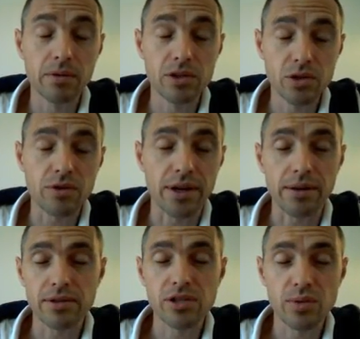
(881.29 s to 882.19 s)

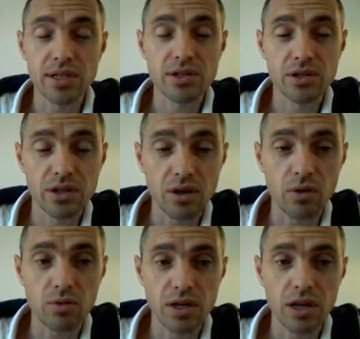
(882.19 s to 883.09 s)
sorry Swiss
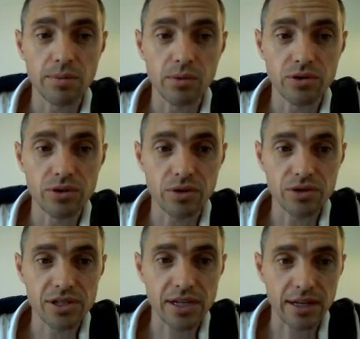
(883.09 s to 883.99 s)
Gold Global do
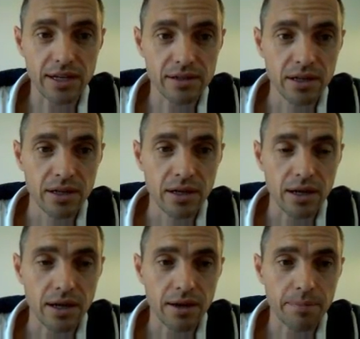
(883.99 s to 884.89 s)
not send
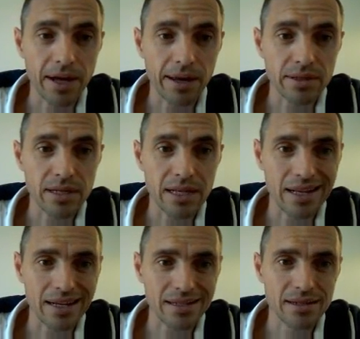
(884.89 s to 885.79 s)
uh, payments
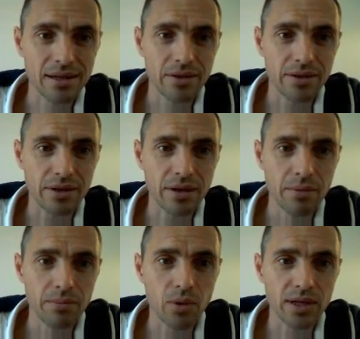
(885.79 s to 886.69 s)
less
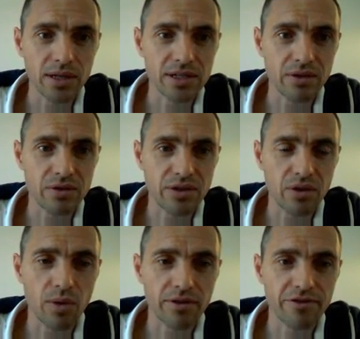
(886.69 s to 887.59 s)
than
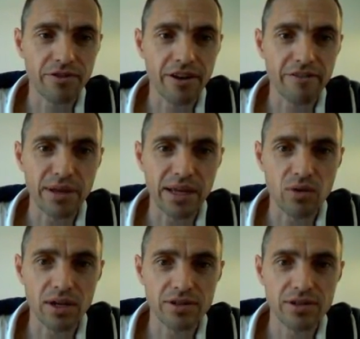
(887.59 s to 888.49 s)
0.0015
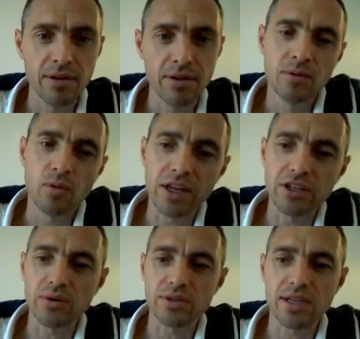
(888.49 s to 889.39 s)
bitcoins. What they
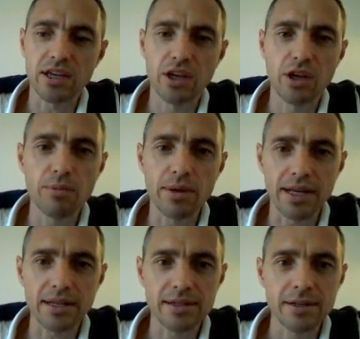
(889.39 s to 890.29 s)
do is they
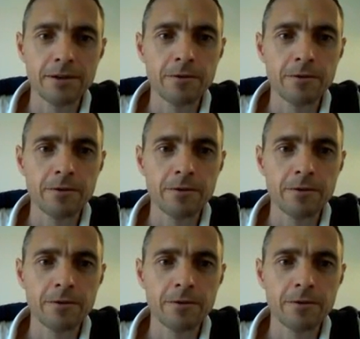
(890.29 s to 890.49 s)
accumulate